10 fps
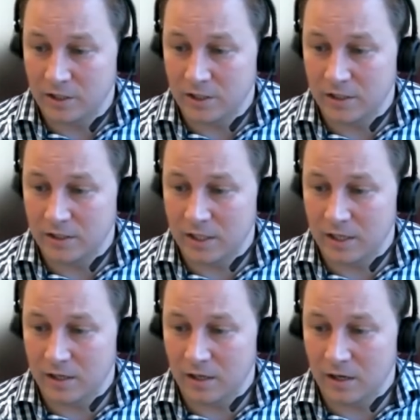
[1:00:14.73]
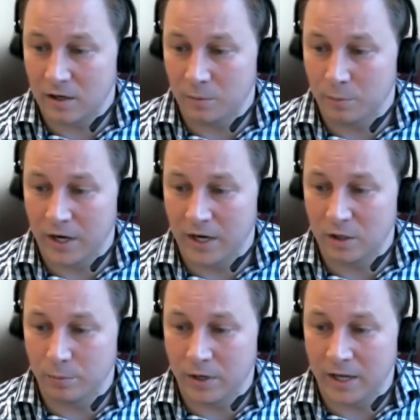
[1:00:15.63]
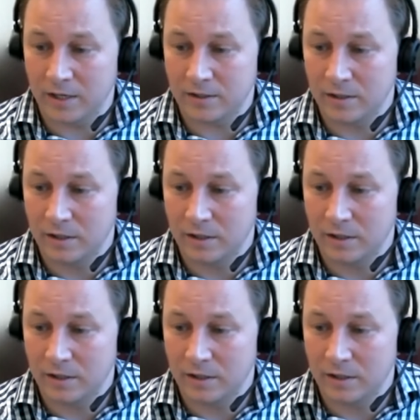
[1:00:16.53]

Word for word: She said uh, a brand new plant